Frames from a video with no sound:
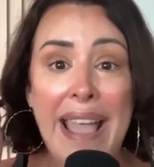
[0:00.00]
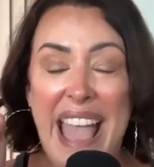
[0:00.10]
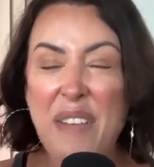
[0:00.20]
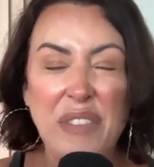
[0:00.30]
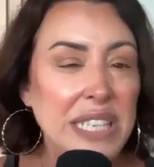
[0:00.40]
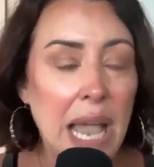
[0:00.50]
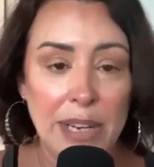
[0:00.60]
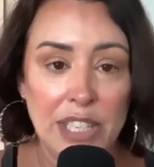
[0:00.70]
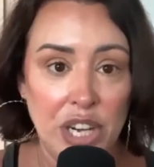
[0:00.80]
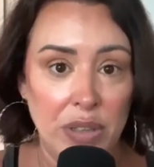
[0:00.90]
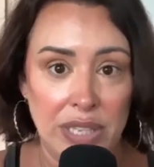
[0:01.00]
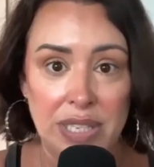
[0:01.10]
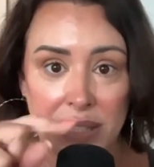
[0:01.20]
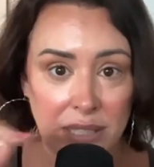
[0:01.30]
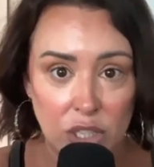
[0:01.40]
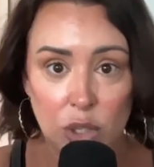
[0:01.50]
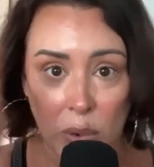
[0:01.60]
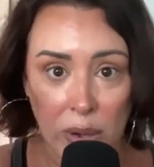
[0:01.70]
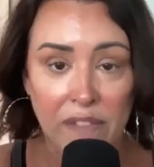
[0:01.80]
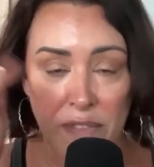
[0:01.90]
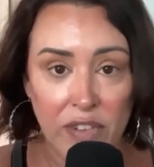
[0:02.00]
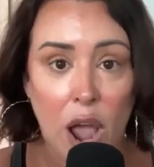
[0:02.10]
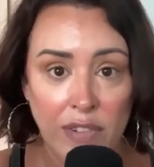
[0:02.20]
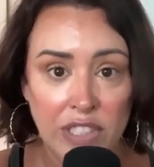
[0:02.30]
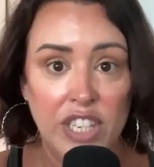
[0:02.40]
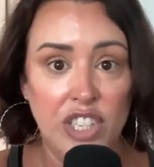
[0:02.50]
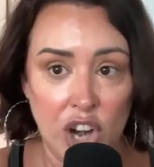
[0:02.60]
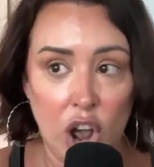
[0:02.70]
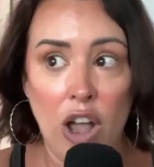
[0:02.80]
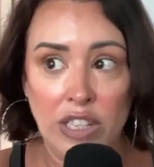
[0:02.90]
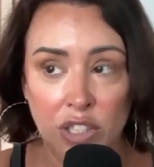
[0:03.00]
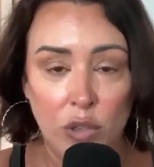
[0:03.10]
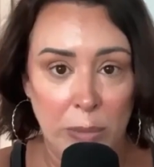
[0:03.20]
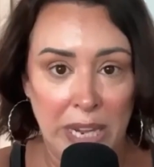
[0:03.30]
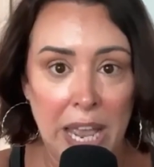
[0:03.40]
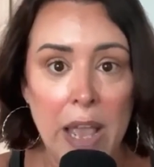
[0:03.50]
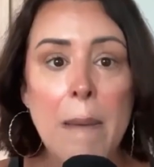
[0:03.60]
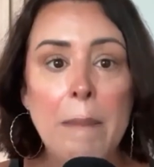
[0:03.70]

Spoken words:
every time I share this sort of conversation on social media,